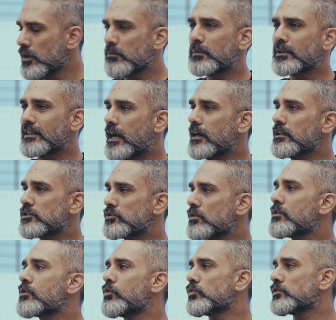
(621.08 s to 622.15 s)
But that is the
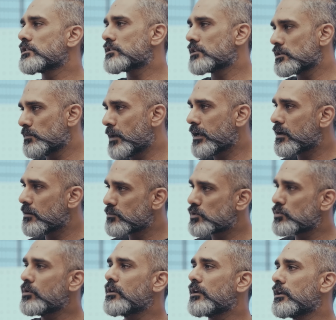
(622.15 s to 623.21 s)
closest this bike comes
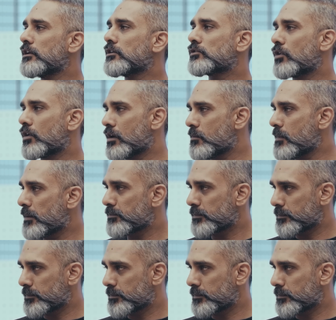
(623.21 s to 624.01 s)
to a linear throttle map.